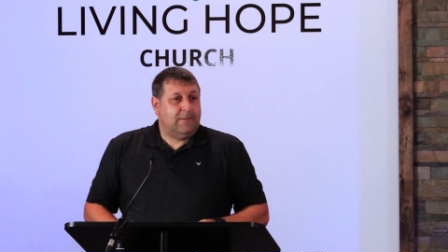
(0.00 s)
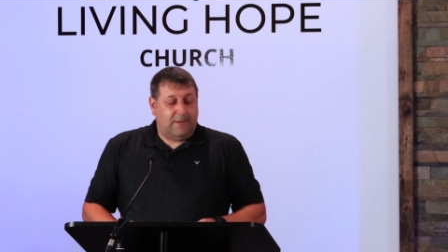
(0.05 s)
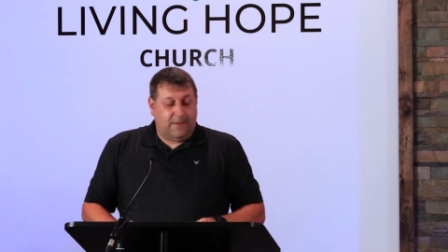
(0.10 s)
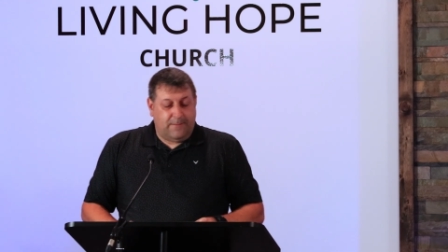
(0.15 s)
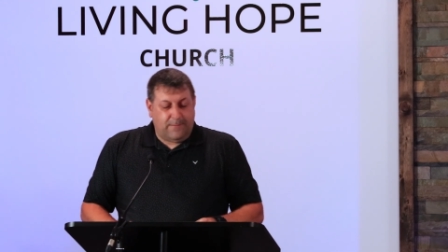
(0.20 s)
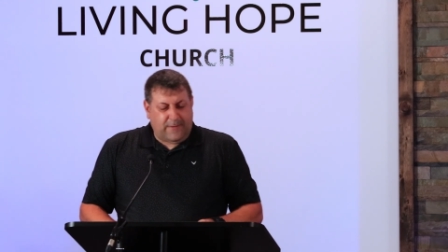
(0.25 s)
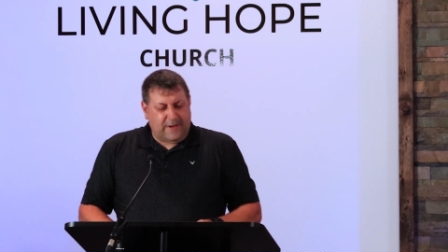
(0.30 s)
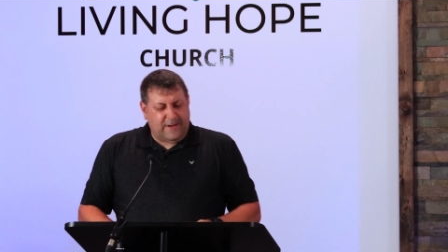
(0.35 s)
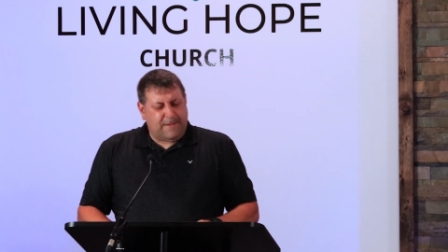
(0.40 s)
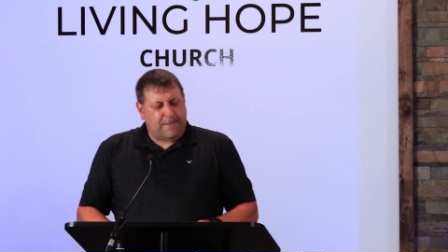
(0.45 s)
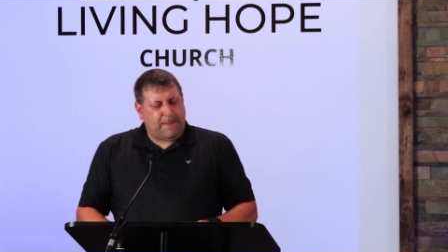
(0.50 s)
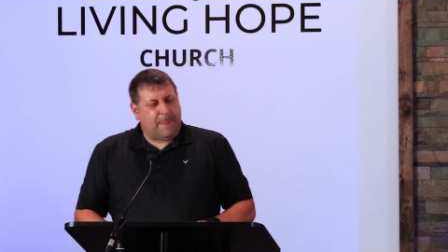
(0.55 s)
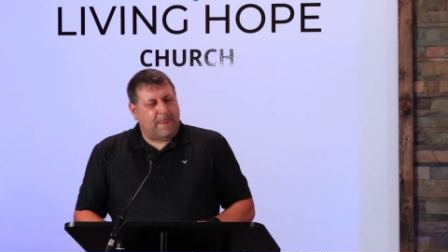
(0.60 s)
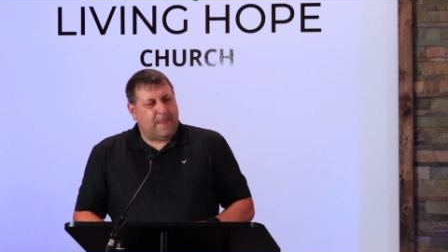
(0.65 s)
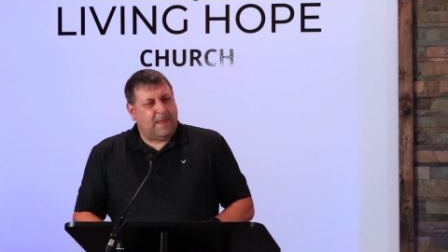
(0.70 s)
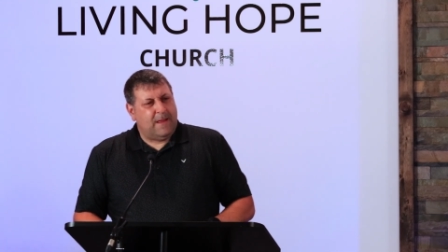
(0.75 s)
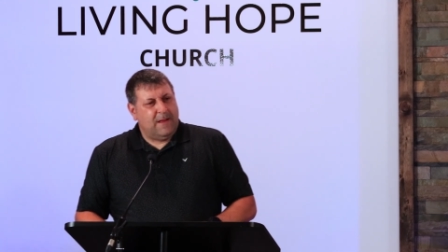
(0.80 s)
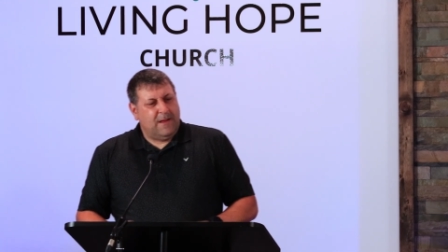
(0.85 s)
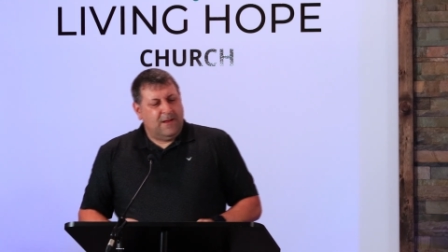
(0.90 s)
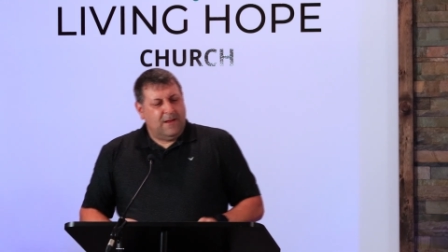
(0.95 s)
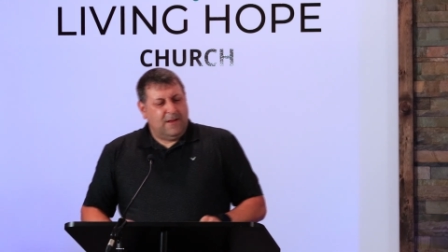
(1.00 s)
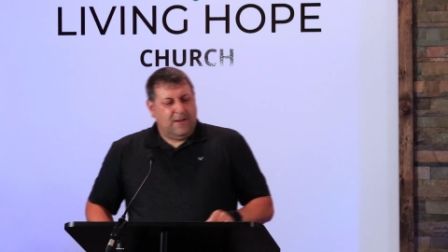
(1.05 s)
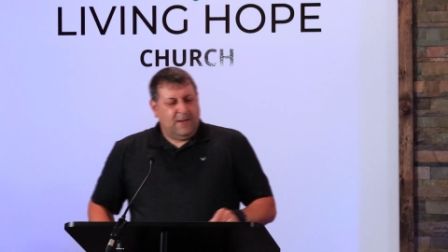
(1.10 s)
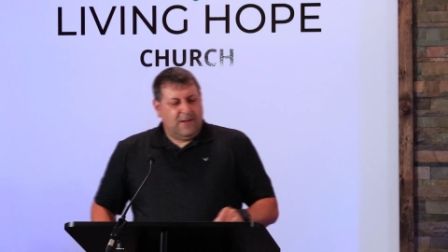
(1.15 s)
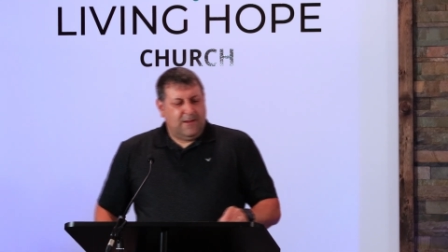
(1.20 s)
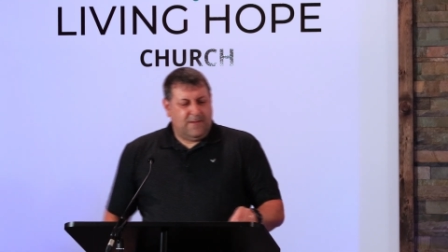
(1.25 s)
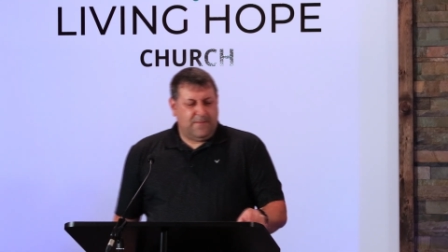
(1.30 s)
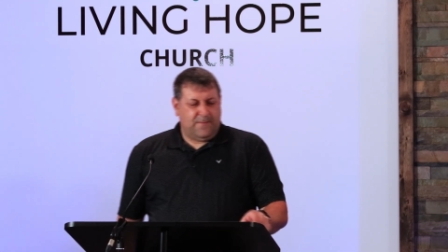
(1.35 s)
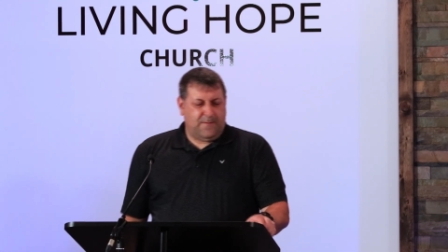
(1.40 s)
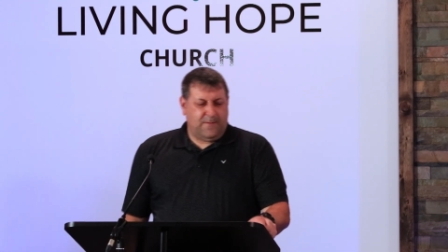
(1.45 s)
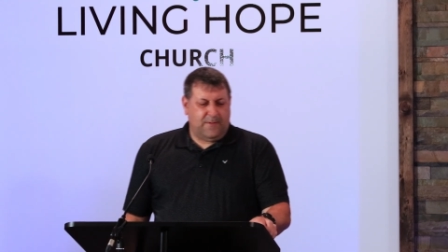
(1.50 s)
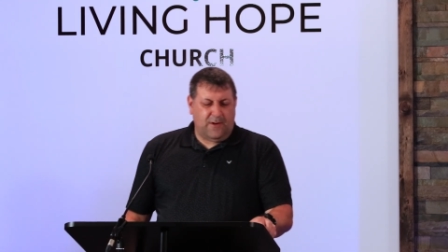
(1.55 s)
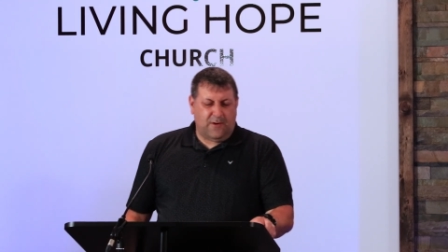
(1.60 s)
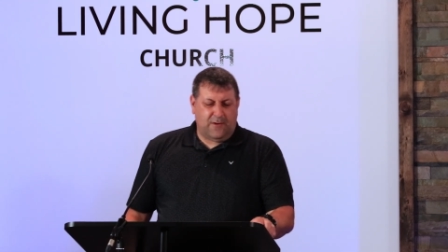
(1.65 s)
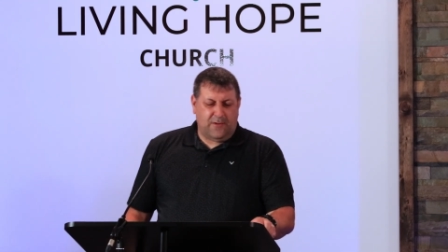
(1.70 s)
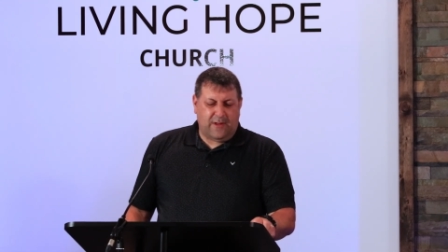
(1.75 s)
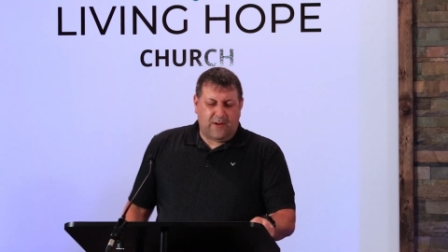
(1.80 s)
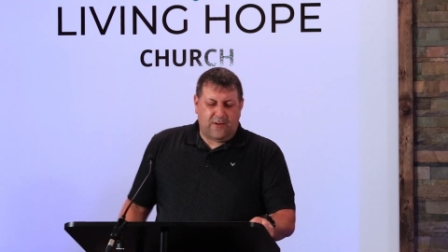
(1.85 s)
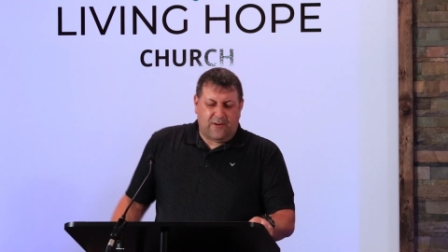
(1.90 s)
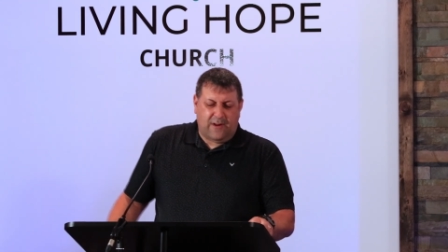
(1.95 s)
but, you know,
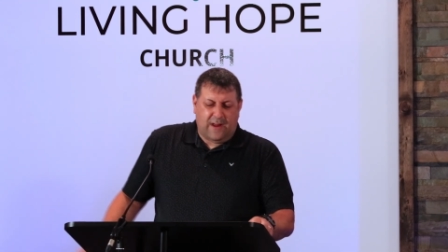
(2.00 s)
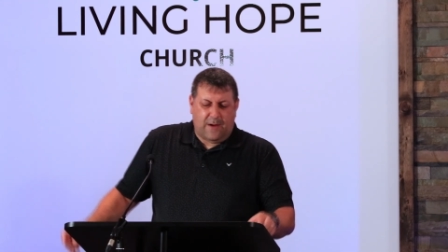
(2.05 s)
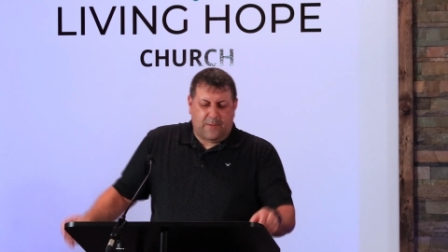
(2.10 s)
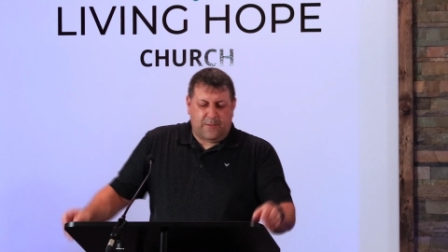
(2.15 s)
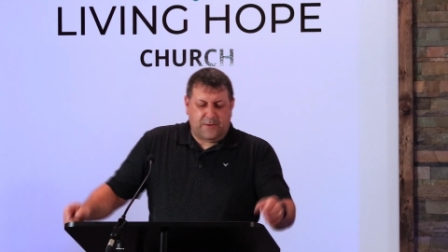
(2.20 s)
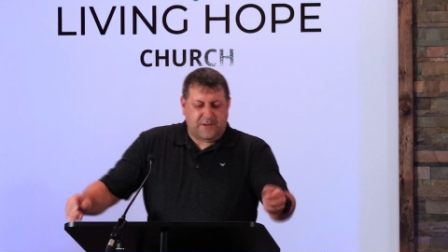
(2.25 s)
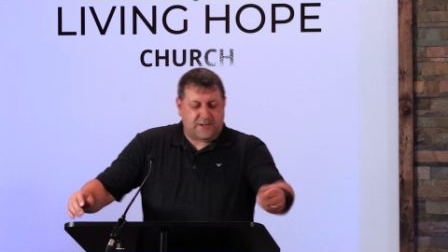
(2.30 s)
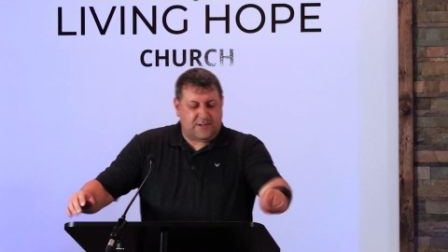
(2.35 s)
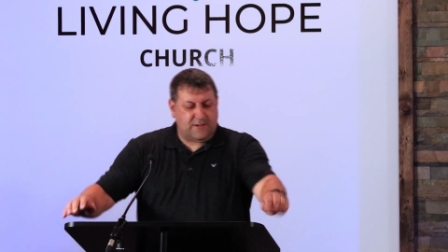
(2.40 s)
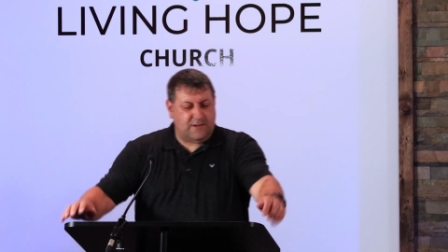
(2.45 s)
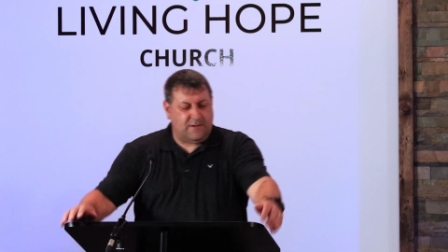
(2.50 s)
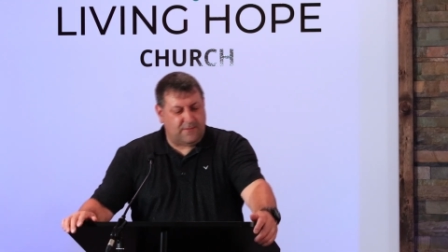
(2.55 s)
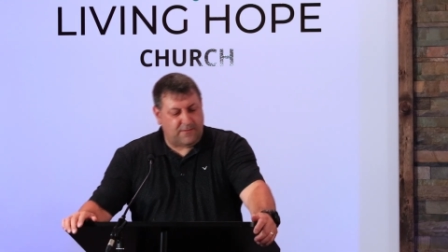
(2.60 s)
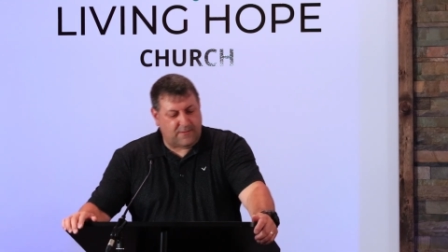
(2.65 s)
the other day I was,